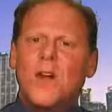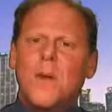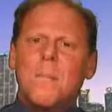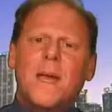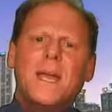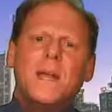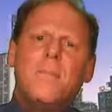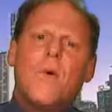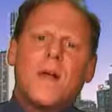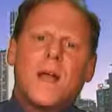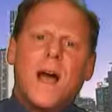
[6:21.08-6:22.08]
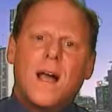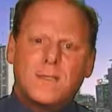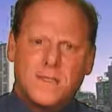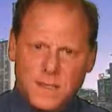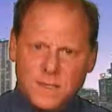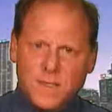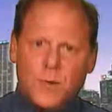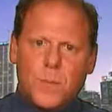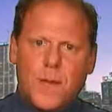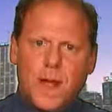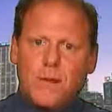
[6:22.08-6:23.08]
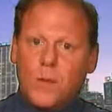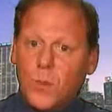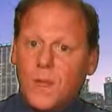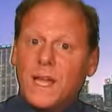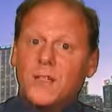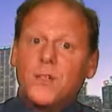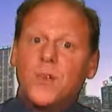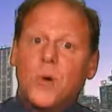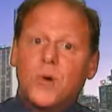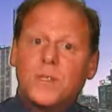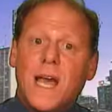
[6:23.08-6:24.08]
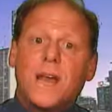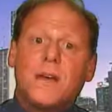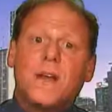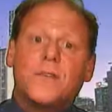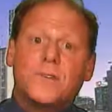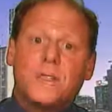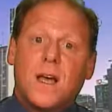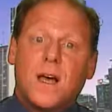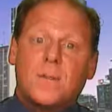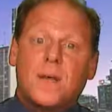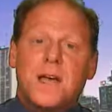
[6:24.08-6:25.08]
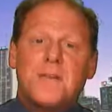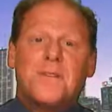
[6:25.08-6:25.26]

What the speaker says: There are many more consonants that are paired, and we'll get to those at another time.